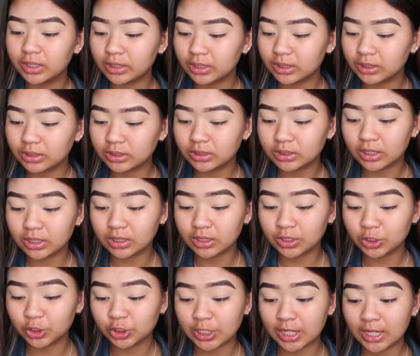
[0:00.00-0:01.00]
It is in
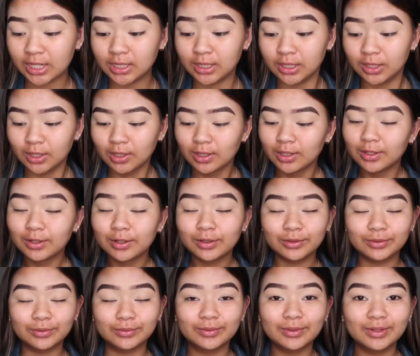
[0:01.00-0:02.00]
the shade
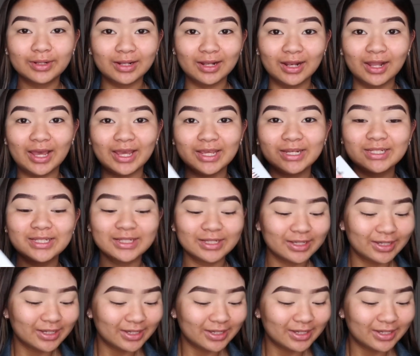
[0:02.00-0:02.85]
light.